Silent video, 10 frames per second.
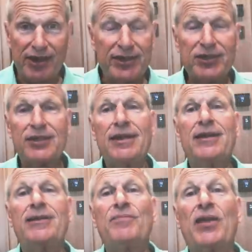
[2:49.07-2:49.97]
race.
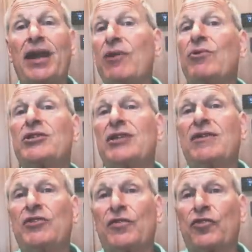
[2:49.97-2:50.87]
And he wasn't
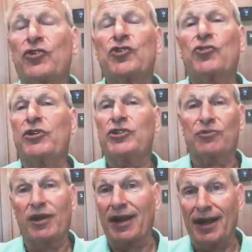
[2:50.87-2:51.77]
even the first choice
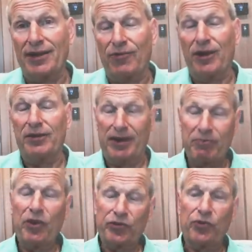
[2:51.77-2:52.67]
to run Honeywell, uh,
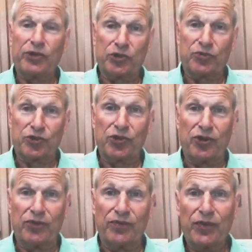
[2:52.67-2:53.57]
both of which were
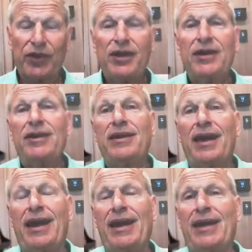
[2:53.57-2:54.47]
true.
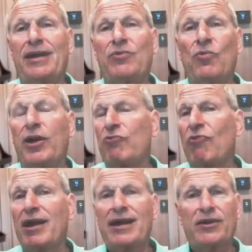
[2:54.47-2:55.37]
And when
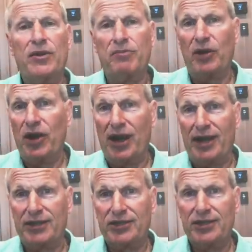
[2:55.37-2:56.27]
right out of the
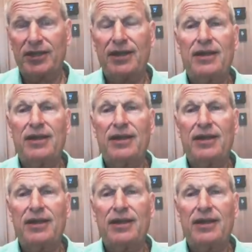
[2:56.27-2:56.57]
box,